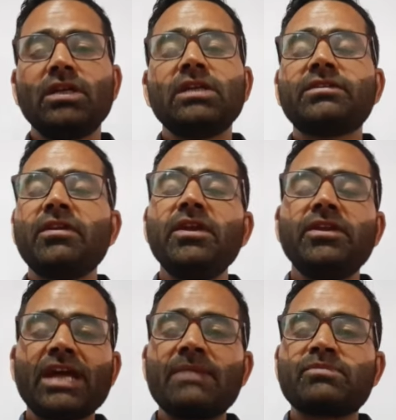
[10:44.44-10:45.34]
Three
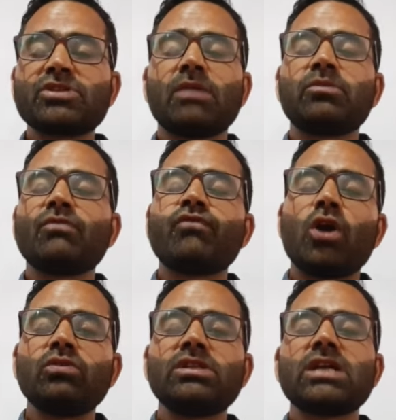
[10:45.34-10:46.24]
types of the
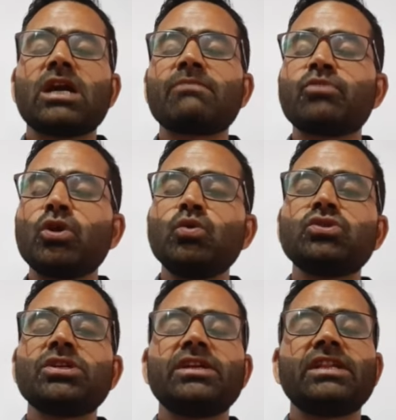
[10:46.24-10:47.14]
flowers are
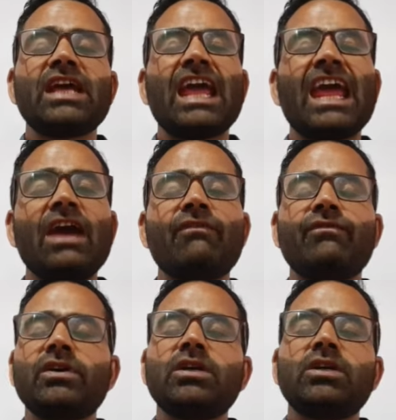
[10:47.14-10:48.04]
produced in the
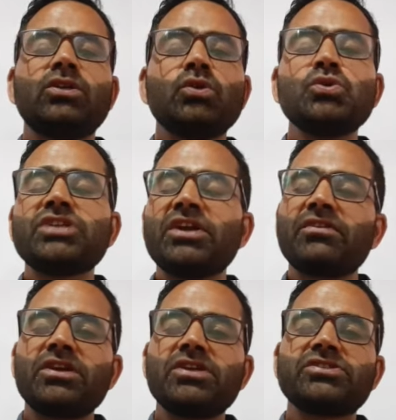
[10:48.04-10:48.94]
F2
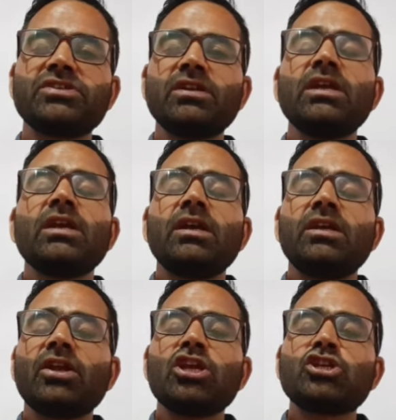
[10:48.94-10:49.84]
generation in
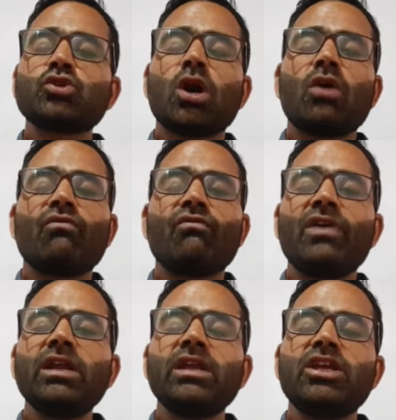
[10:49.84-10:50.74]
the ratio of
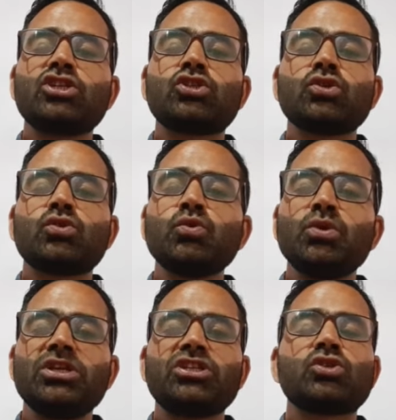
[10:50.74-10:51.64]

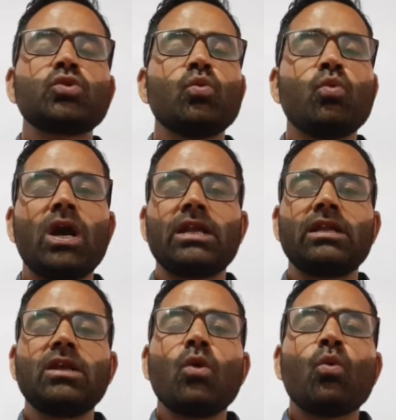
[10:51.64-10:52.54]
1:2:1.
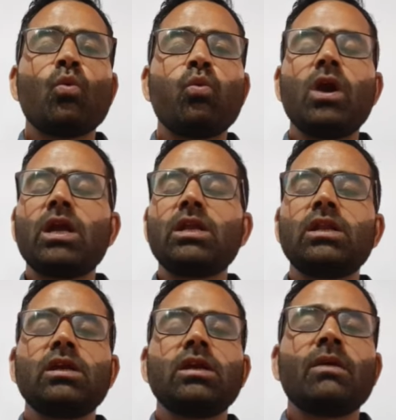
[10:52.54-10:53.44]

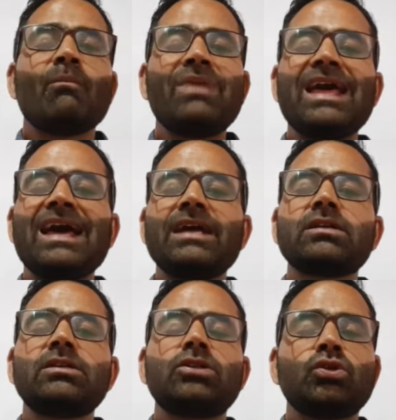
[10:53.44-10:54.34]
1
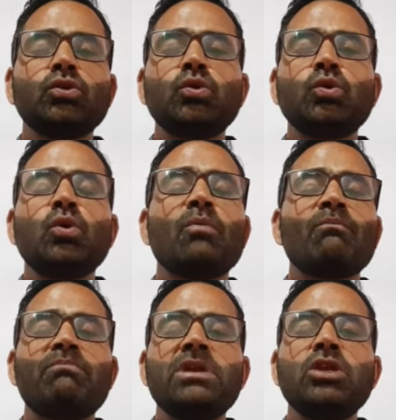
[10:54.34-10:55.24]
black, 2
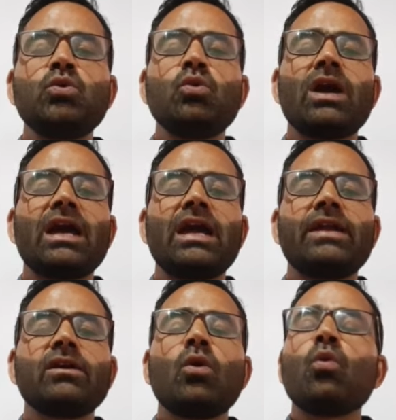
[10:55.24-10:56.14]
blue,
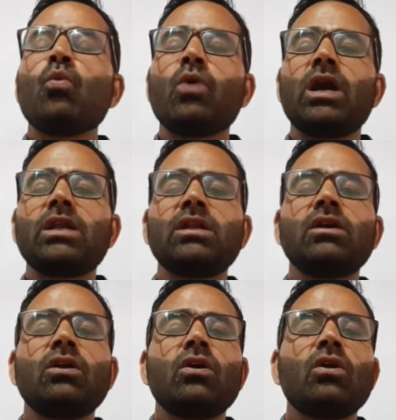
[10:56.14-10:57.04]
and 1
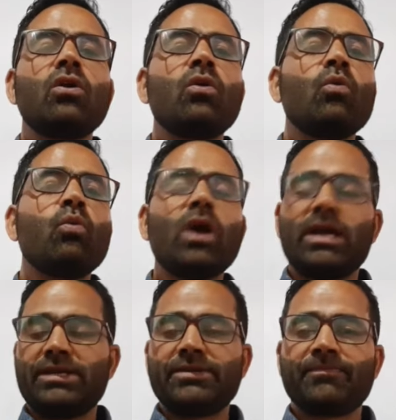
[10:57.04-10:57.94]
white.